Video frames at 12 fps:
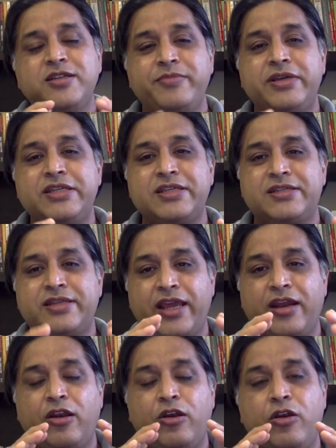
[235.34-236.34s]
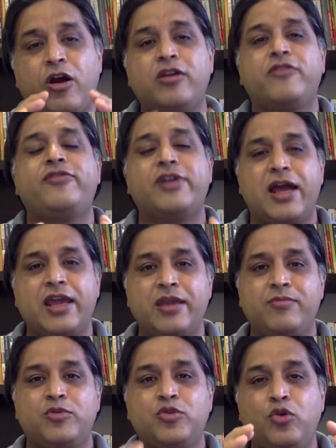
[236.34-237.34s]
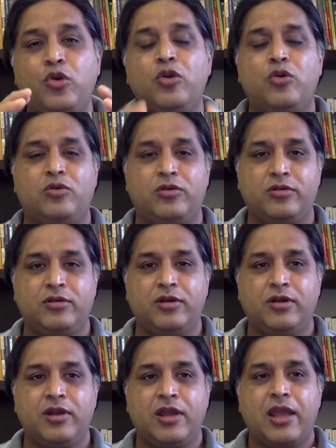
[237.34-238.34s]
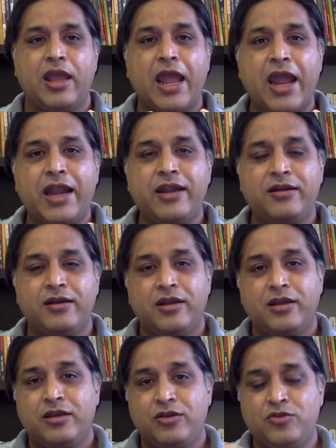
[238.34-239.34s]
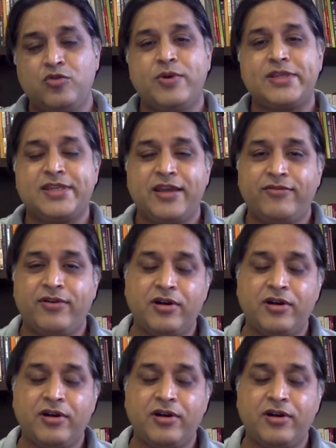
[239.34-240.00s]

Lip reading: images take a lot of time to load, and you must have